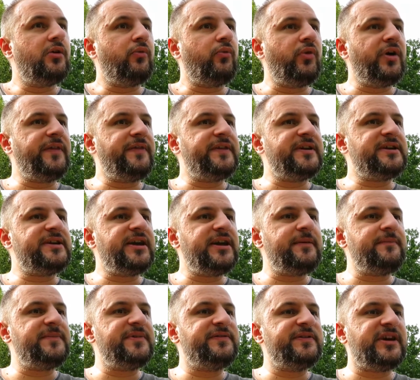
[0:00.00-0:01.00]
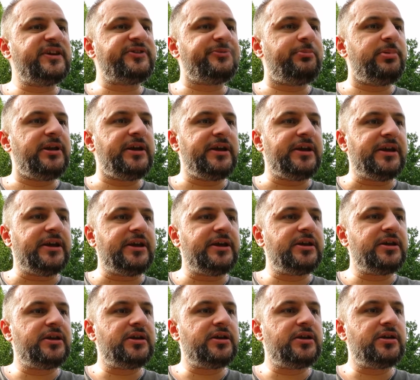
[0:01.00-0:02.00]
when the game did not play,
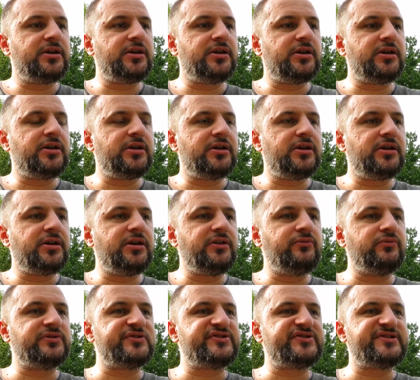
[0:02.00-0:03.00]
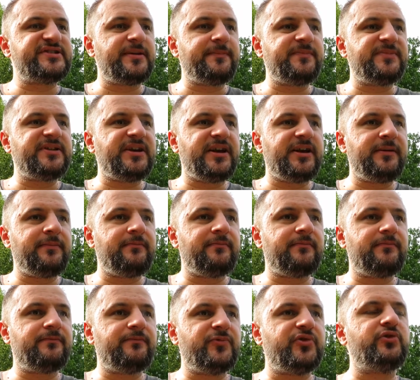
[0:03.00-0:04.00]
it would
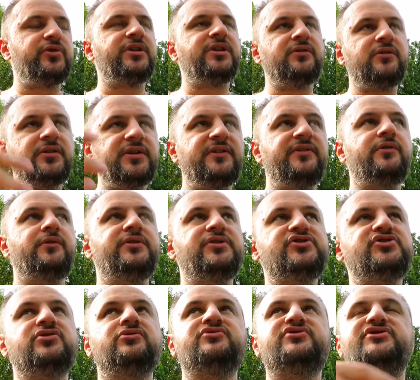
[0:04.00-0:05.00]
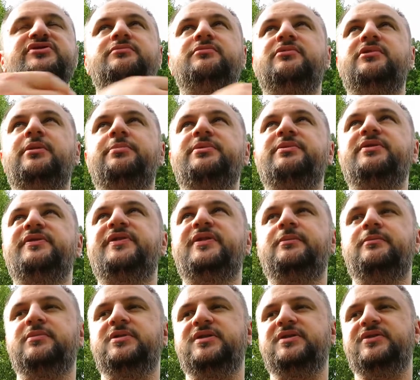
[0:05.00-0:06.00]
sometime during, so it showed some
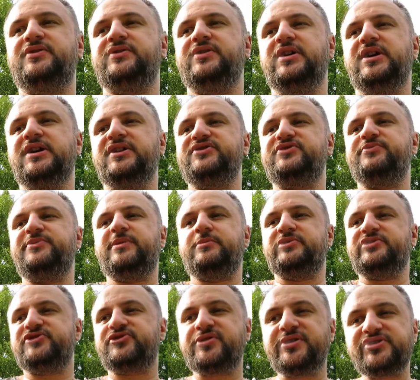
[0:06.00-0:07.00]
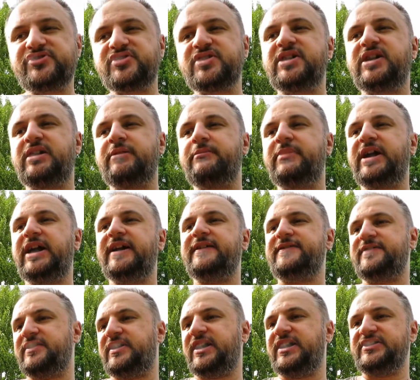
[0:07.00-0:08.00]
demonstration
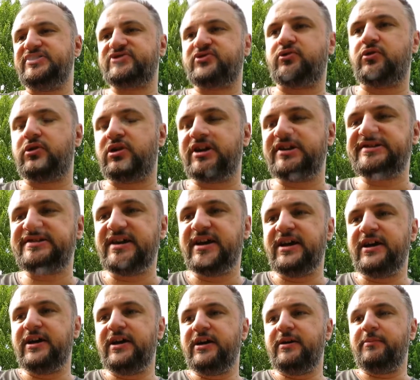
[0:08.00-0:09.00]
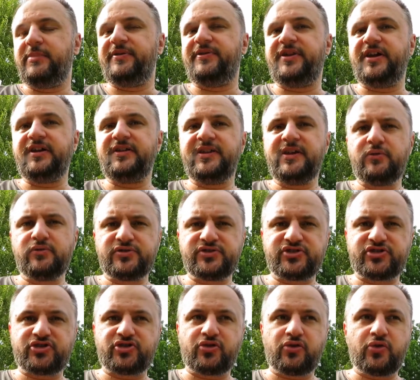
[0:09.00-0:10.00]
combat, high scores, but then they would
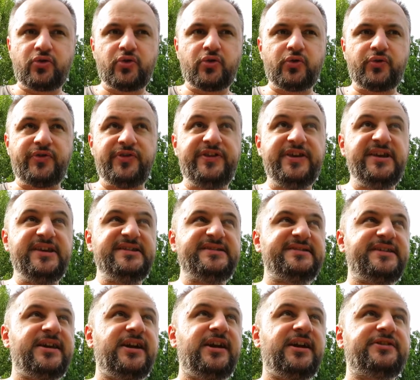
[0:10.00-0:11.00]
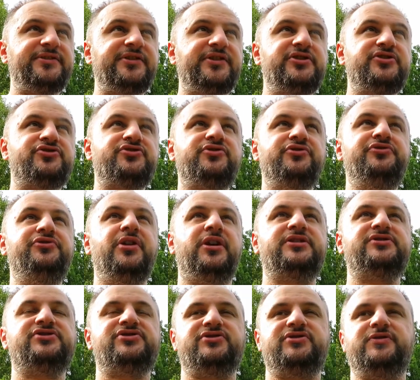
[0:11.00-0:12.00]
show these character
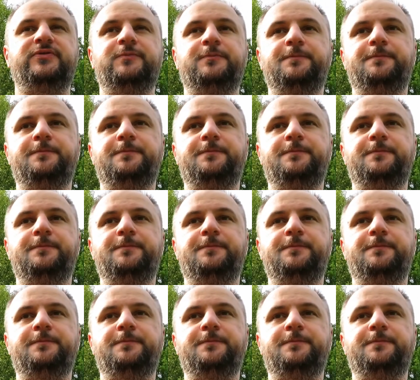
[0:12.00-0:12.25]
introduction,